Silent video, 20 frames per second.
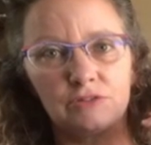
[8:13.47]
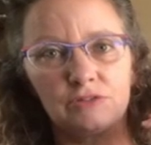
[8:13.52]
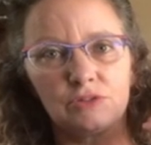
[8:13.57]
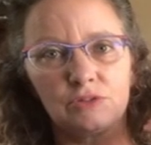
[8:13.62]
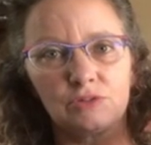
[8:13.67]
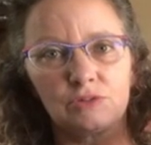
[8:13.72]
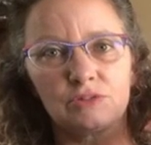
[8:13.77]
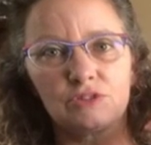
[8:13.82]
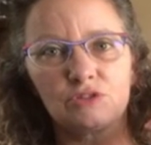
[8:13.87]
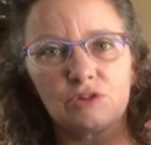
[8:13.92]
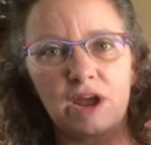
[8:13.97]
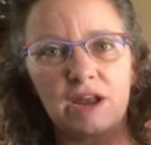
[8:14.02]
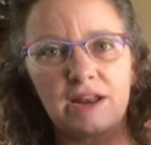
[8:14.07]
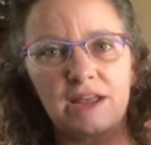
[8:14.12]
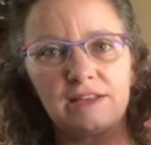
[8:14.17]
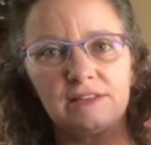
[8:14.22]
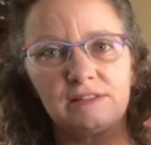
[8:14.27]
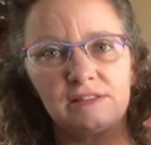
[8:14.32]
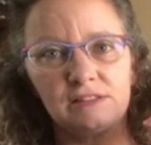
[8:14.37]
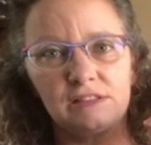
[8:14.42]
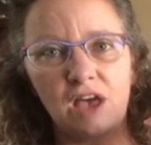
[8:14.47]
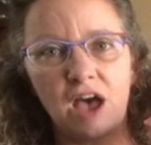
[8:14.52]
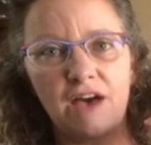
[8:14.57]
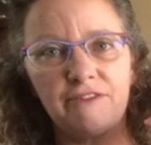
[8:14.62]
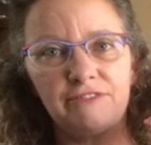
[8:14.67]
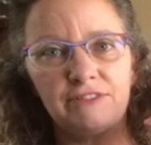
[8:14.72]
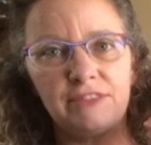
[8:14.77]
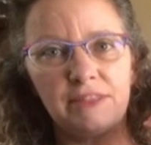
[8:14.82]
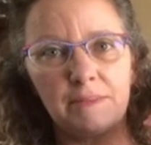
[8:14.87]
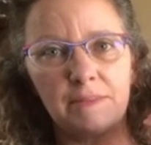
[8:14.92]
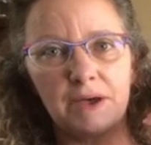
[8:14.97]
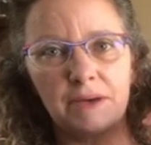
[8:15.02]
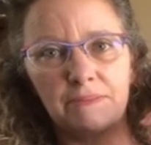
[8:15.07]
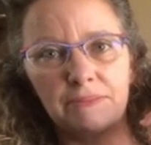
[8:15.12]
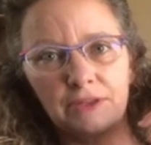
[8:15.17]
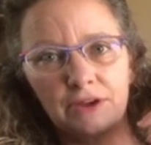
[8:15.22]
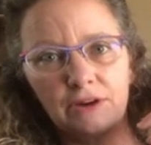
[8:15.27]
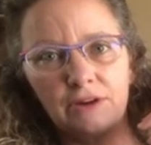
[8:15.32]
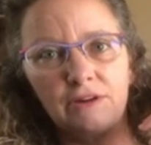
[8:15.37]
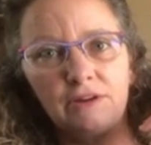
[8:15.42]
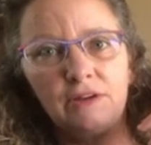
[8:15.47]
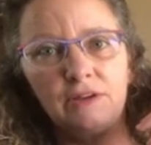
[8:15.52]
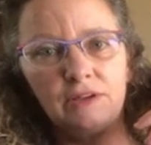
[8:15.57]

So try to soften them up there.